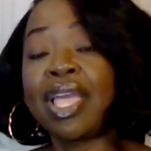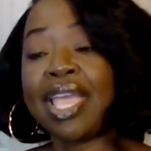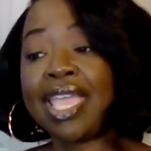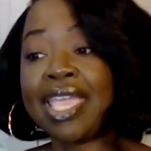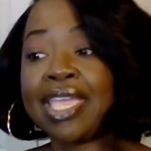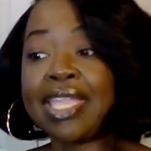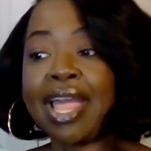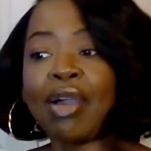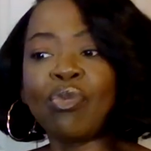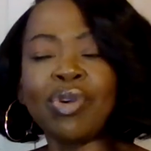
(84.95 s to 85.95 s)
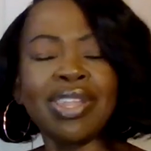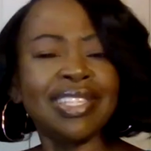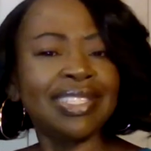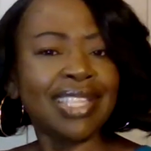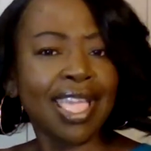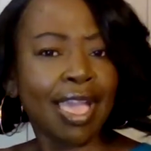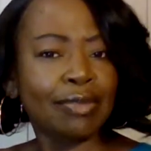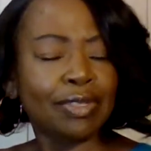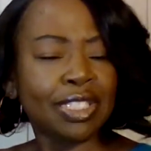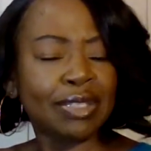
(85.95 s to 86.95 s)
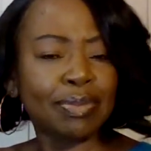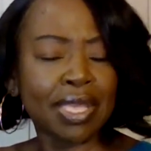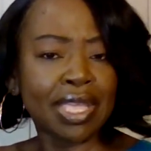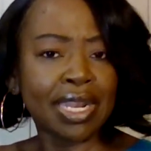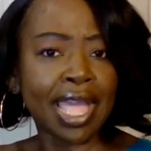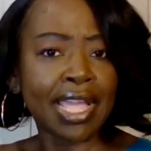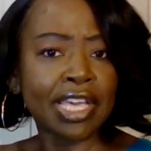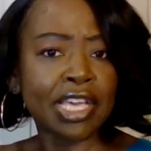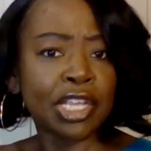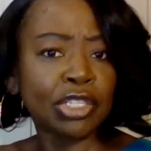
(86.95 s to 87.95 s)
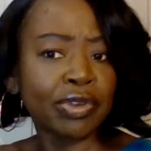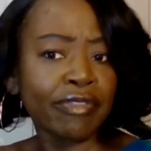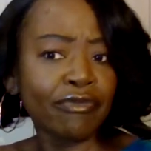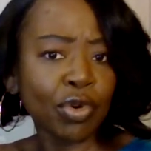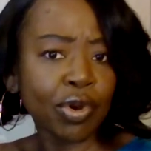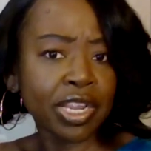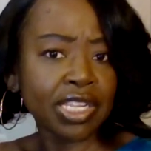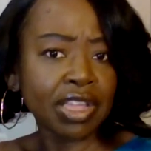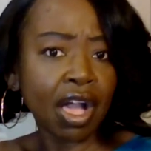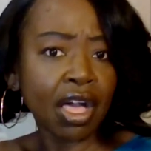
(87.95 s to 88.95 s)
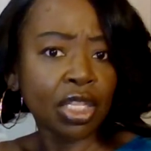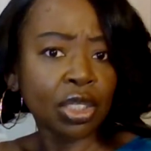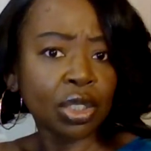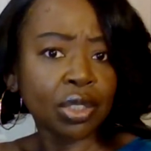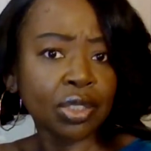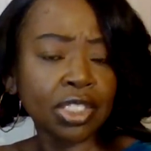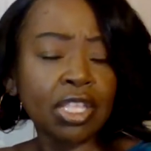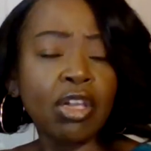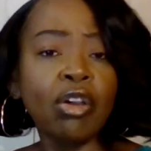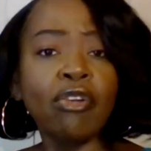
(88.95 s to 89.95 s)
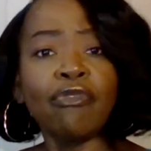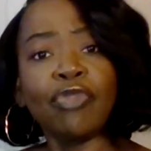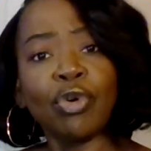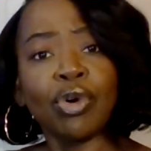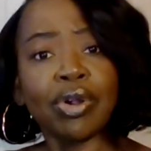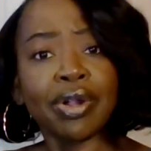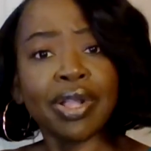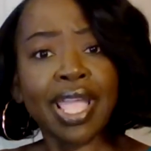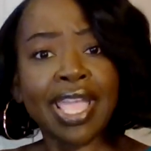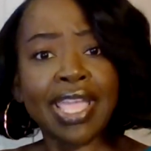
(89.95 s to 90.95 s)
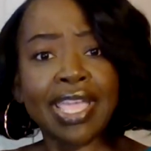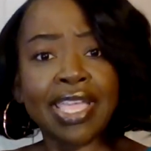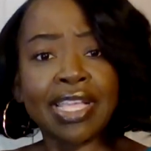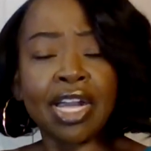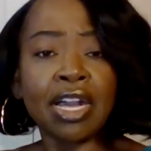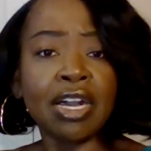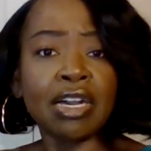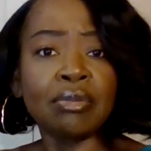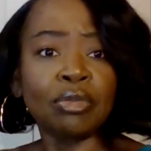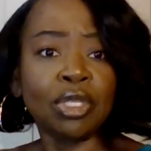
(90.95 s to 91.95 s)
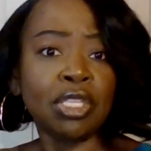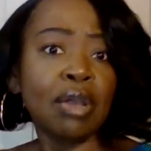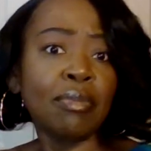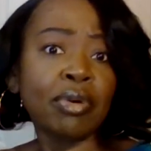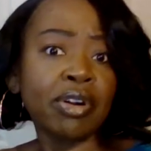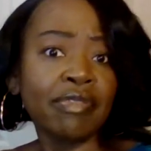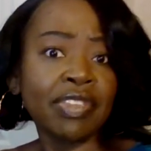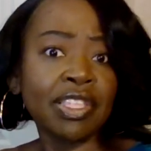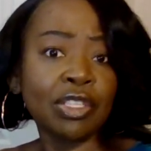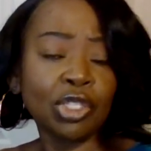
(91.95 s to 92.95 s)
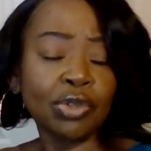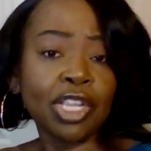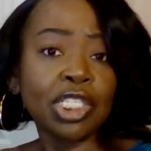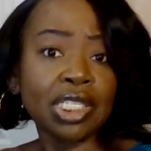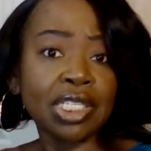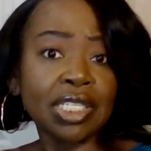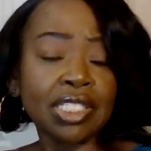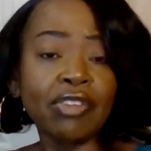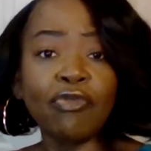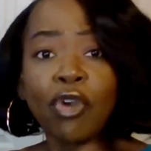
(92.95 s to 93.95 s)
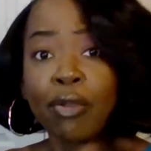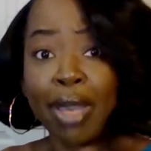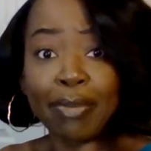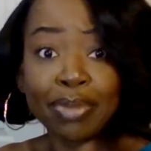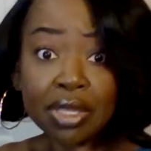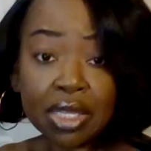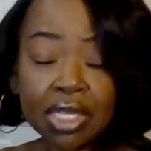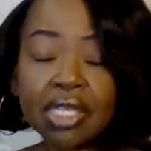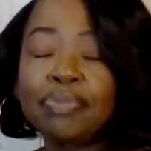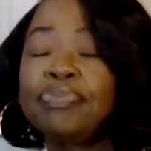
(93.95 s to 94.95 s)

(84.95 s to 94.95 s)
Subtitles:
And I want to say I've spent like $140 for a number of illustrations for my book.